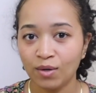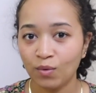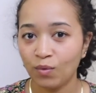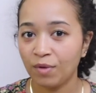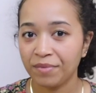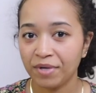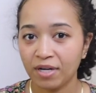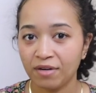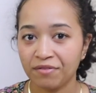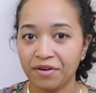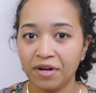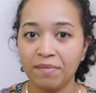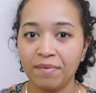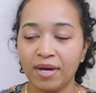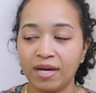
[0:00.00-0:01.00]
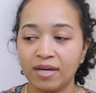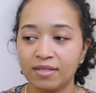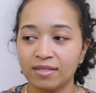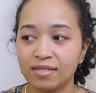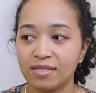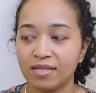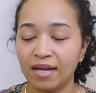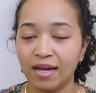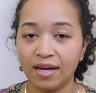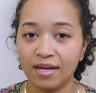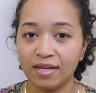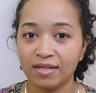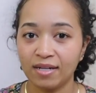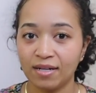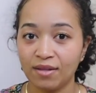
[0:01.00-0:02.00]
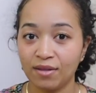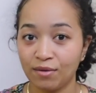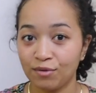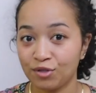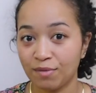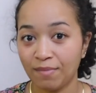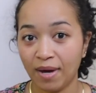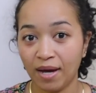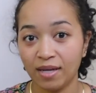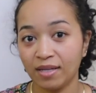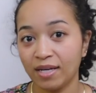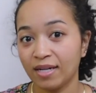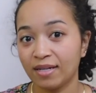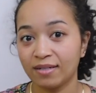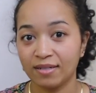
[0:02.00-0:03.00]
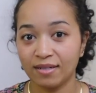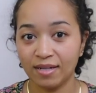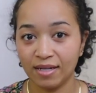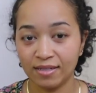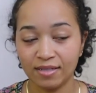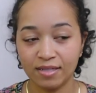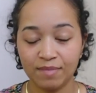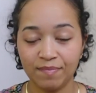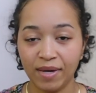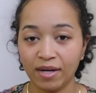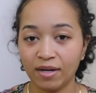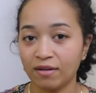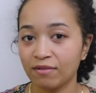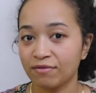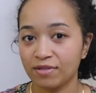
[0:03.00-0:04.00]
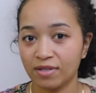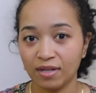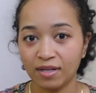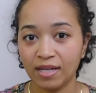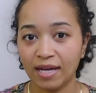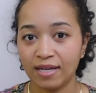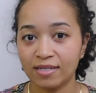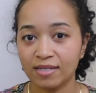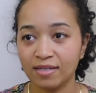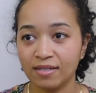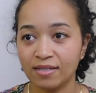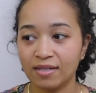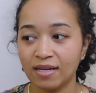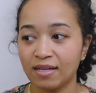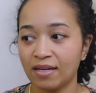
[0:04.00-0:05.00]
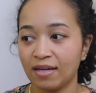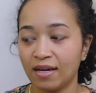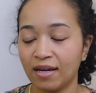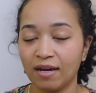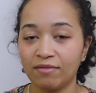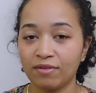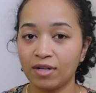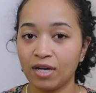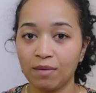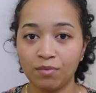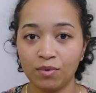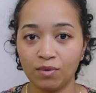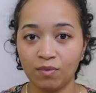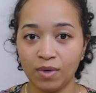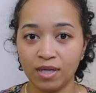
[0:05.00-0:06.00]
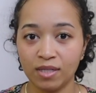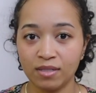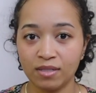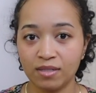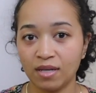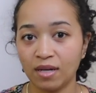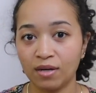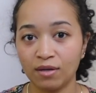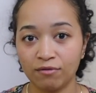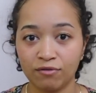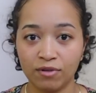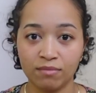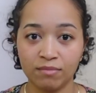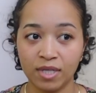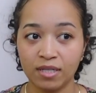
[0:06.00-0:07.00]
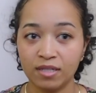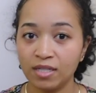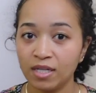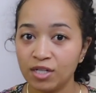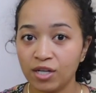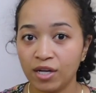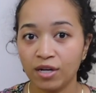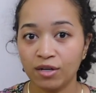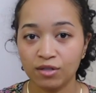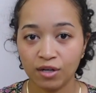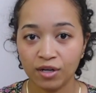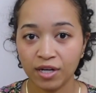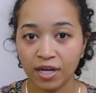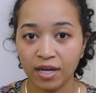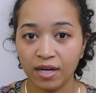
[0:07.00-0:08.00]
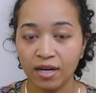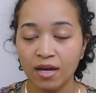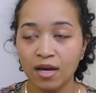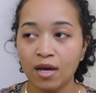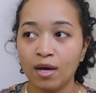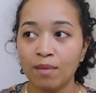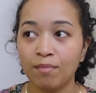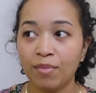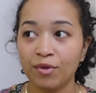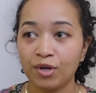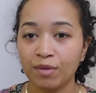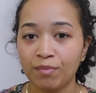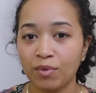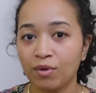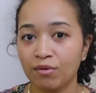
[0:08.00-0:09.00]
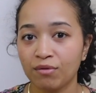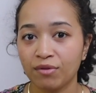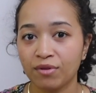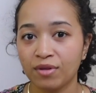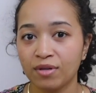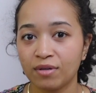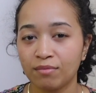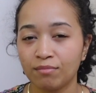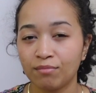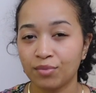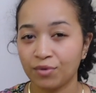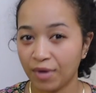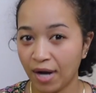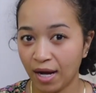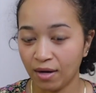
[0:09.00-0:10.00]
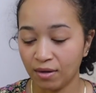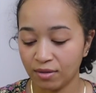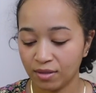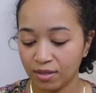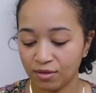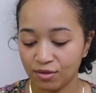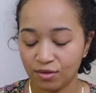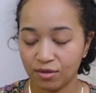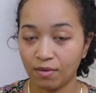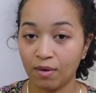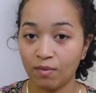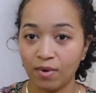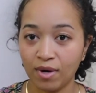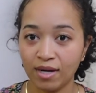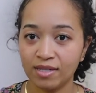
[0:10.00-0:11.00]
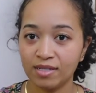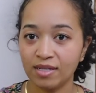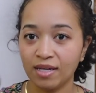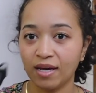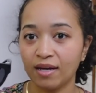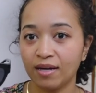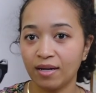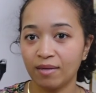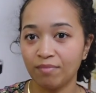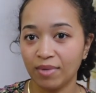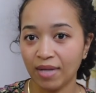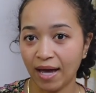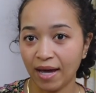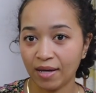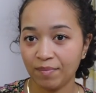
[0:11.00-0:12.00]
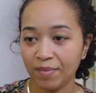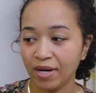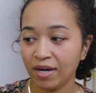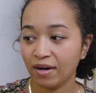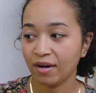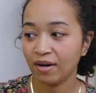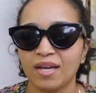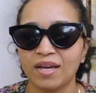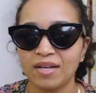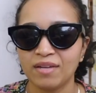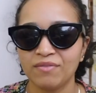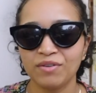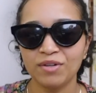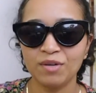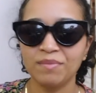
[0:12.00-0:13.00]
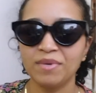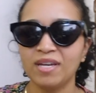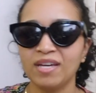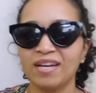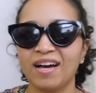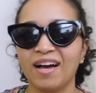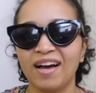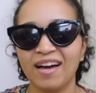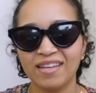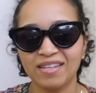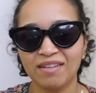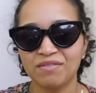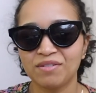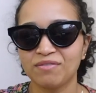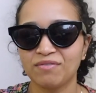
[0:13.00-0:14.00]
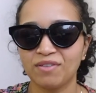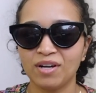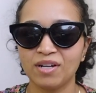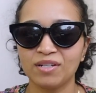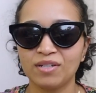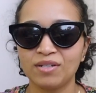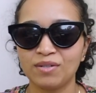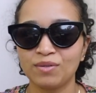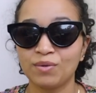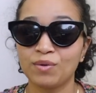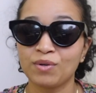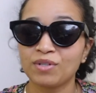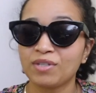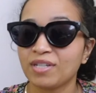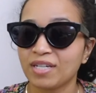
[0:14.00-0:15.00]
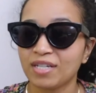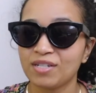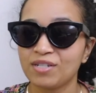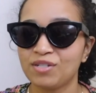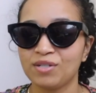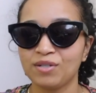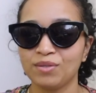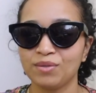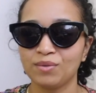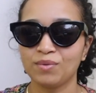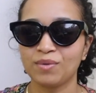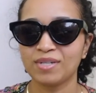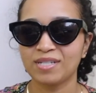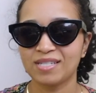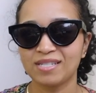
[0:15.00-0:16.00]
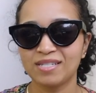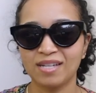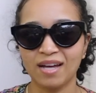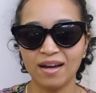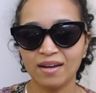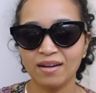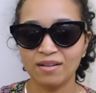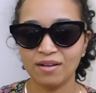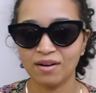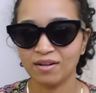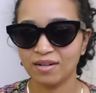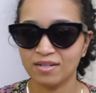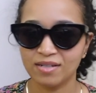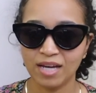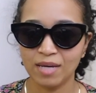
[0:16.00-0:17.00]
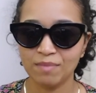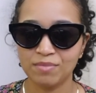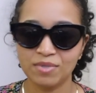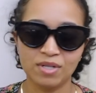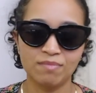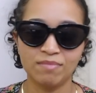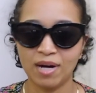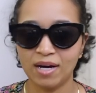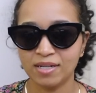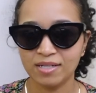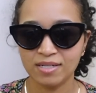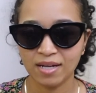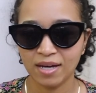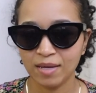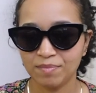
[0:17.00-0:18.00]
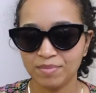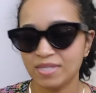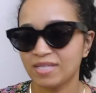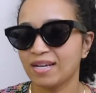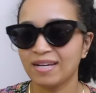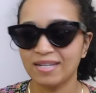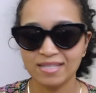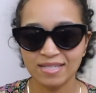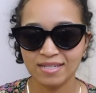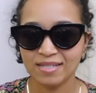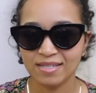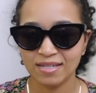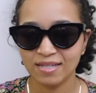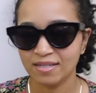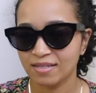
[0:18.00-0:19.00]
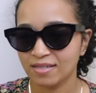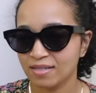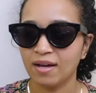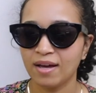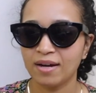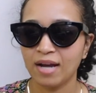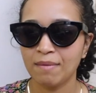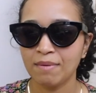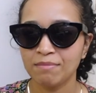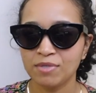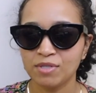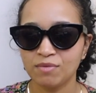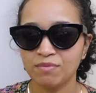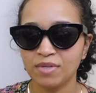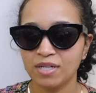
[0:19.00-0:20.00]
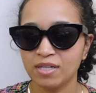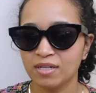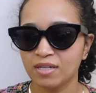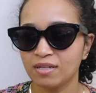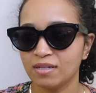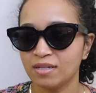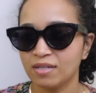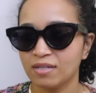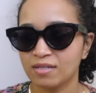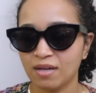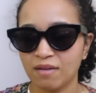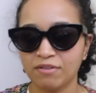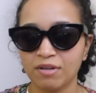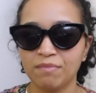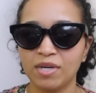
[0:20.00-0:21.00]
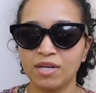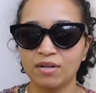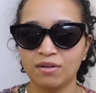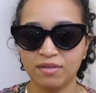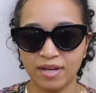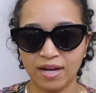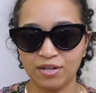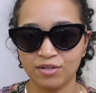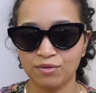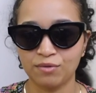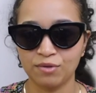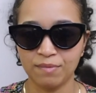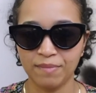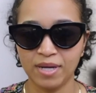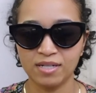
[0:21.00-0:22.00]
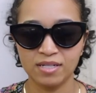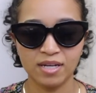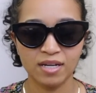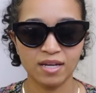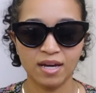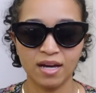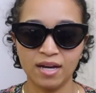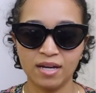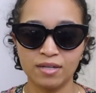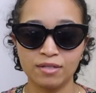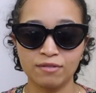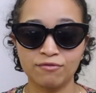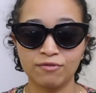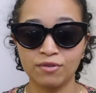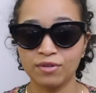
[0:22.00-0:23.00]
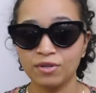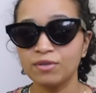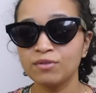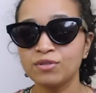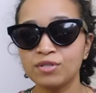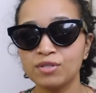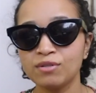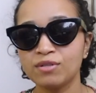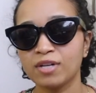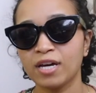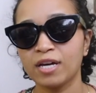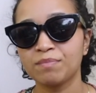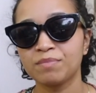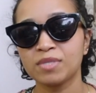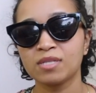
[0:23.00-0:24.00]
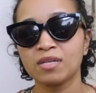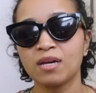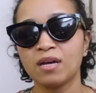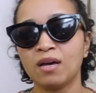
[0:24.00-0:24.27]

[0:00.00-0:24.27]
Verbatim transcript: one pair of Ray-Bans, and those are my like nicest pair of sunglasses. And then I have a couple ones that are from like T J or Target, but they're both brown, so I wanted to get a black pair. And if you know me, I love to follow or look into style archetypes or body types, essences, and I'm in between the soft and mean or theatrical romantic, and for those two types